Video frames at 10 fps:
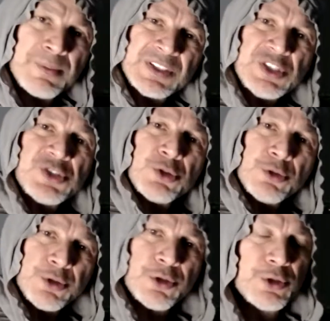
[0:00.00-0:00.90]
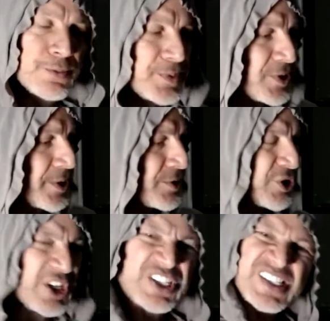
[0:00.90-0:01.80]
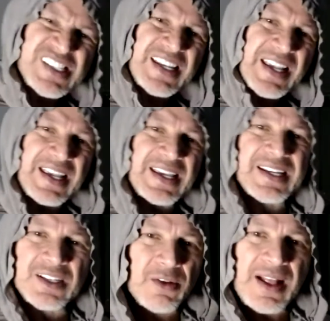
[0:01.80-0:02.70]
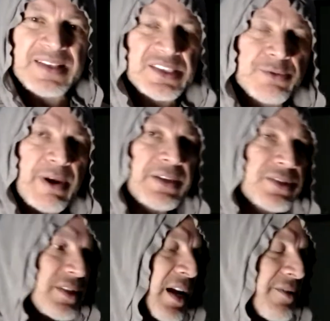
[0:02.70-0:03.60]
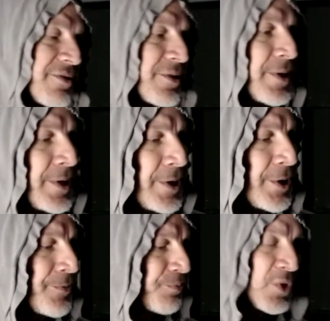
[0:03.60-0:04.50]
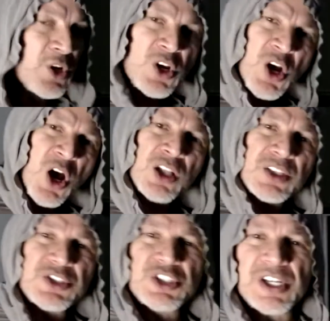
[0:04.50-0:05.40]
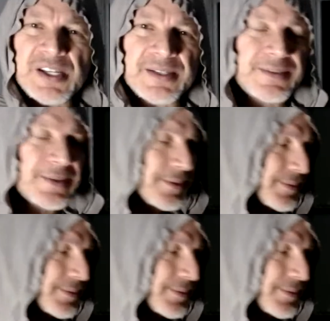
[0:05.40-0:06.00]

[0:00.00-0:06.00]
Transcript: medicinal herbs, ginseng and all that great stuff, collagen.